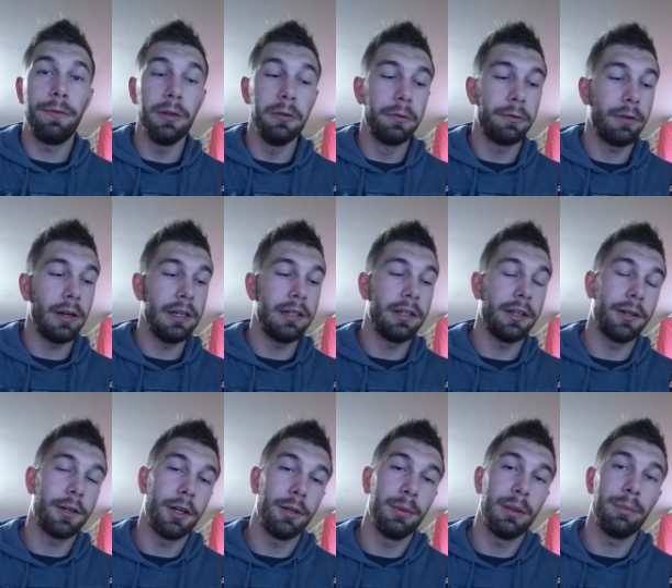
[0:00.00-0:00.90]
feel free to
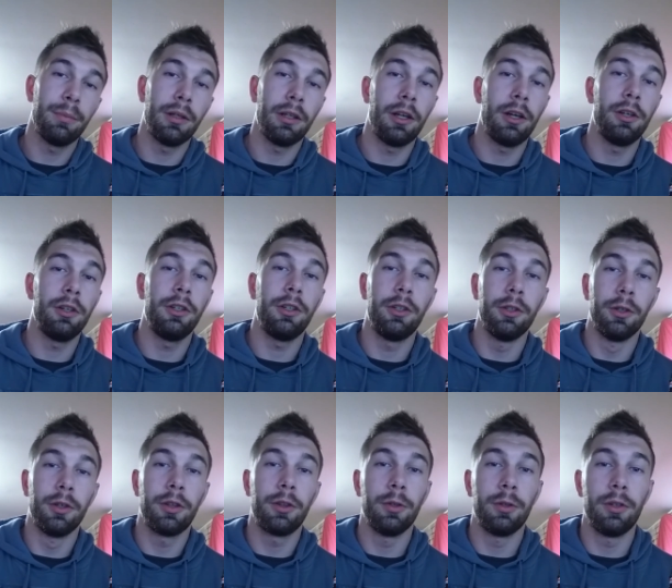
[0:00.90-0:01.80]
comment below
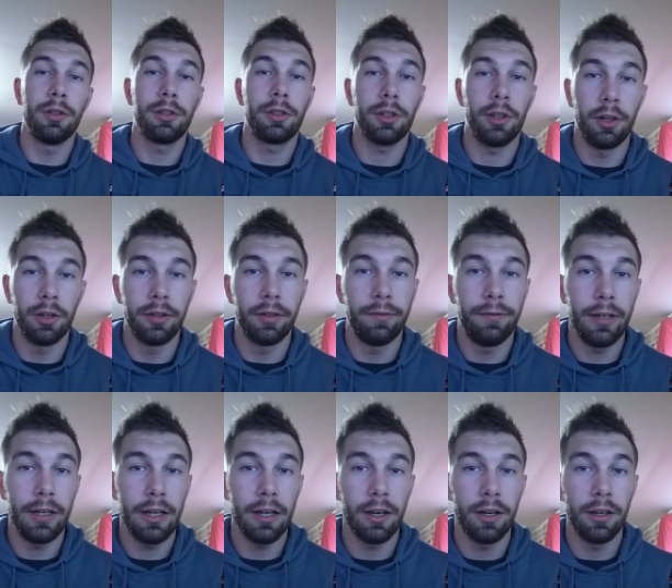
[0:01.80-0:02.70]
your thoughts on the
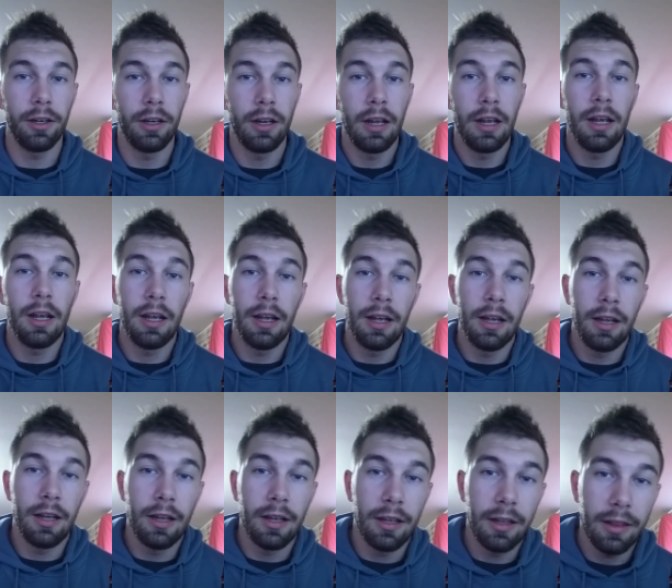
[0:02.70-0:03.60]
video.
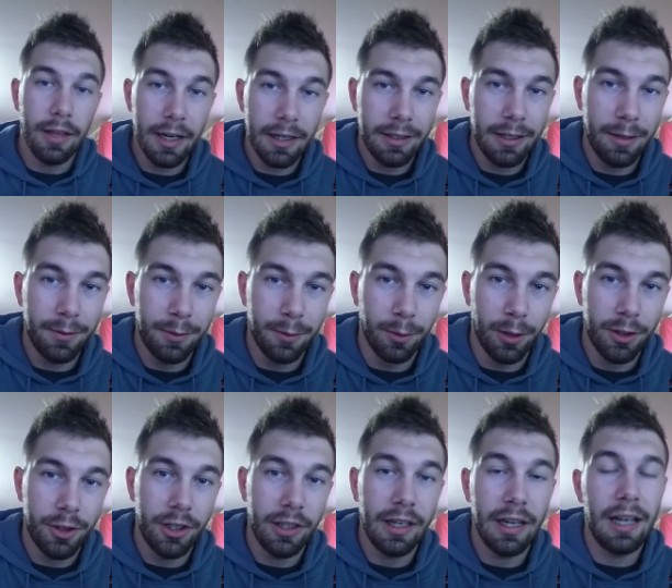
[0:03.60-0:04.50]
Thanks heaps for
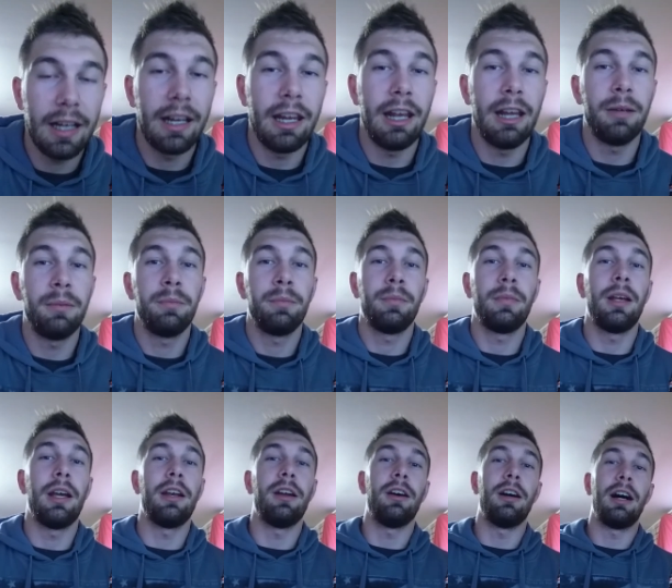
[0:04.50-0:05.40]
watching again,
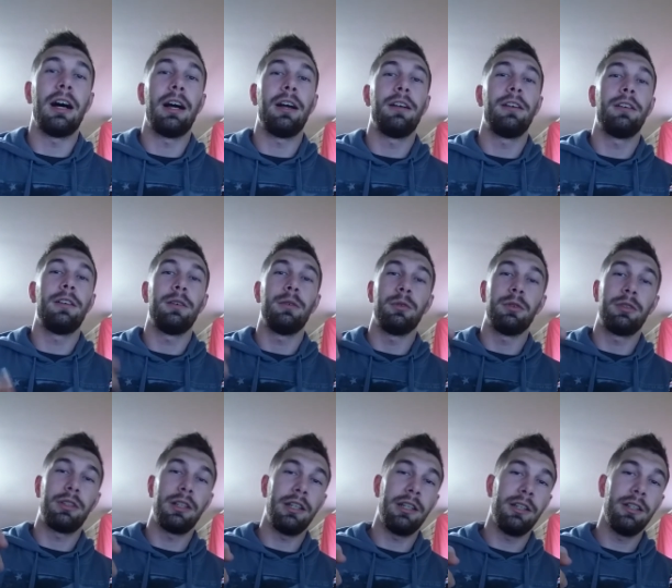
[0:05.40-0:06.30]
and I will
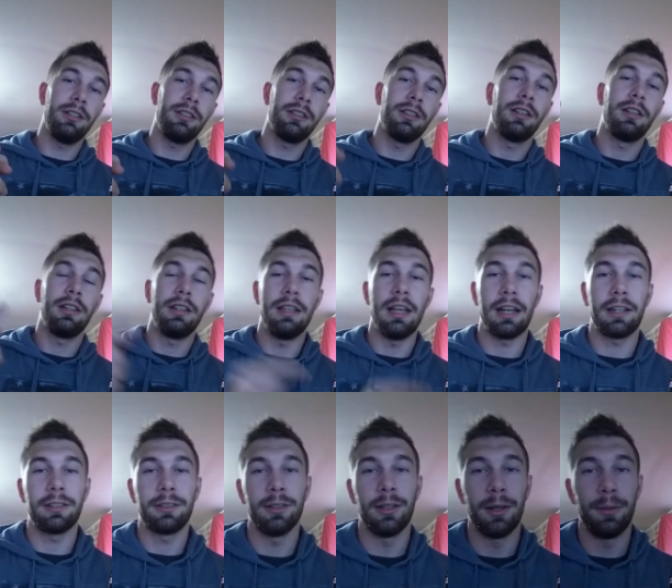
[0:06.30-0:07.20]
see you
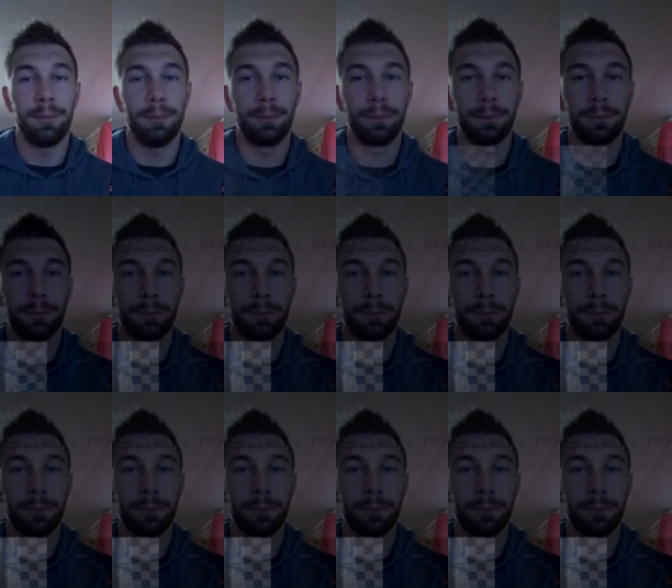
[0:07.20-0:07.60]
next time.